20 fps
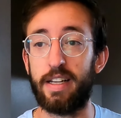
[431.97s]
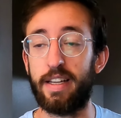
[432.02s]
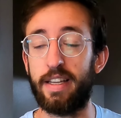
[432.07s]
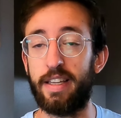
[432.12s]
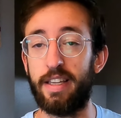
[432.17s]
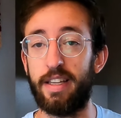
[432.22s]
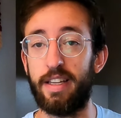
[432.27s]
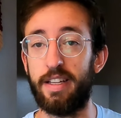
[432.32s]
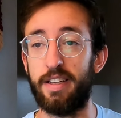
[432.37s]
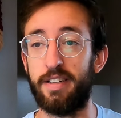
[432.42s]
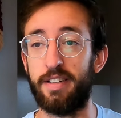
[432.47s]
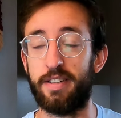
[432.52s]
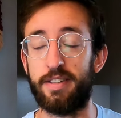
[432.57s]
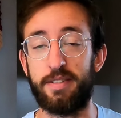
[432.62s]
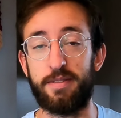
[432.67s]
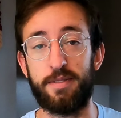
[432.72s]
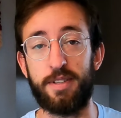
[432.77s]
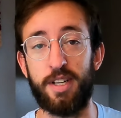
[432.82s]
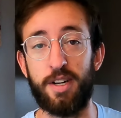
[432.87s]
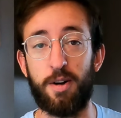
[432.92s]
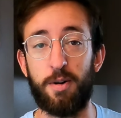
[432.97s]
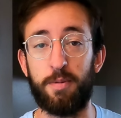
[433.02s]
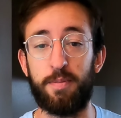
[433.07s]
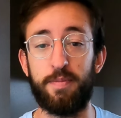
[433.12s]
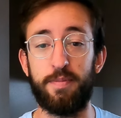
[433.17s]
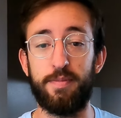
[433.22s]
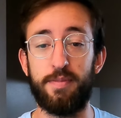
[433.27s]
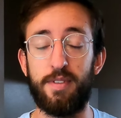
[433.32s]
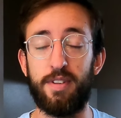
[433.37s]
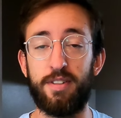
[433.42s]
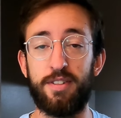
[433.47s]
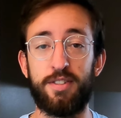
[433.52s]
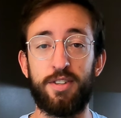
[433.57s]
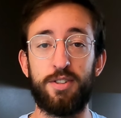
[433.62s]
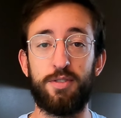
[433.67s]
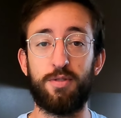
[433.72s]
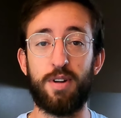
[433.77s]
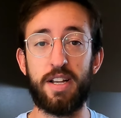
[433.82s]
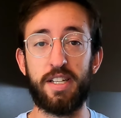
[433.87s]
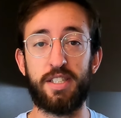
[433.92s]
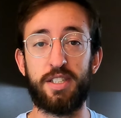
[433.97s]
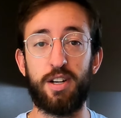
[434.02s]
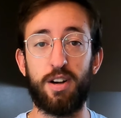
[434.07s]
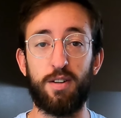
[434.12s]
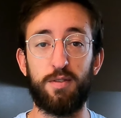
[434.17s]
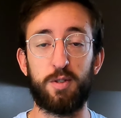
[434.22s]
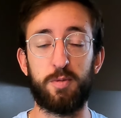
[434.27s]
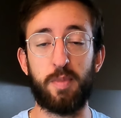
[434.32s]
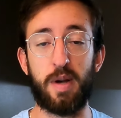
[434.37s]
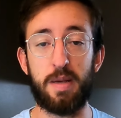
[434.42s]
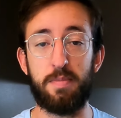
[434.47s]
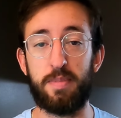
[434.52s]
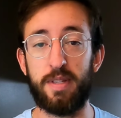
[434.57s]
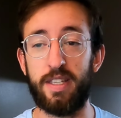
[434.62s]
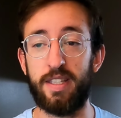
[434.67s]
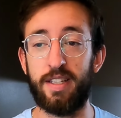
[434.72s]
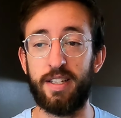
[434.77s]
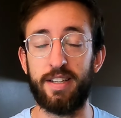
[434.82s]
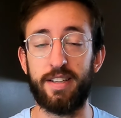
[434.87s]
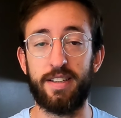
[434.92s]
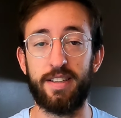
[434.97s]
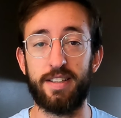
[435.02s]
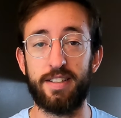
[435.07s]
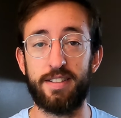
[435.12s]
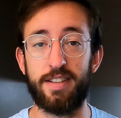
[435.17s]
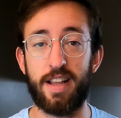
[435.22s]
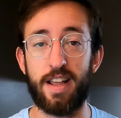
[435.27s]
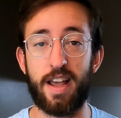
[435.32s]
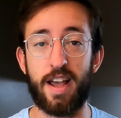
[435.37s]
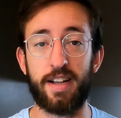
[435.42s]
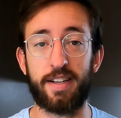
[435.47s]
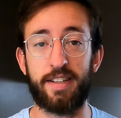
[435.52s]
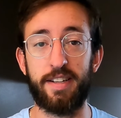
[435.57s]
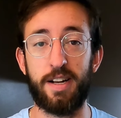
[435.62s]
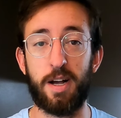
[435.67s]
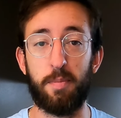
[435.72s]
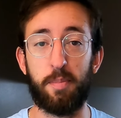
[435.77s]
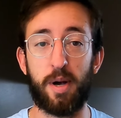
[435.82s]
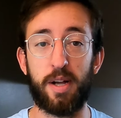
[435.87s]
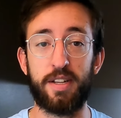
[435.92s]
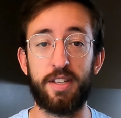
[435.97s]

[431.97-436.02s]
And, race nerves might be acting up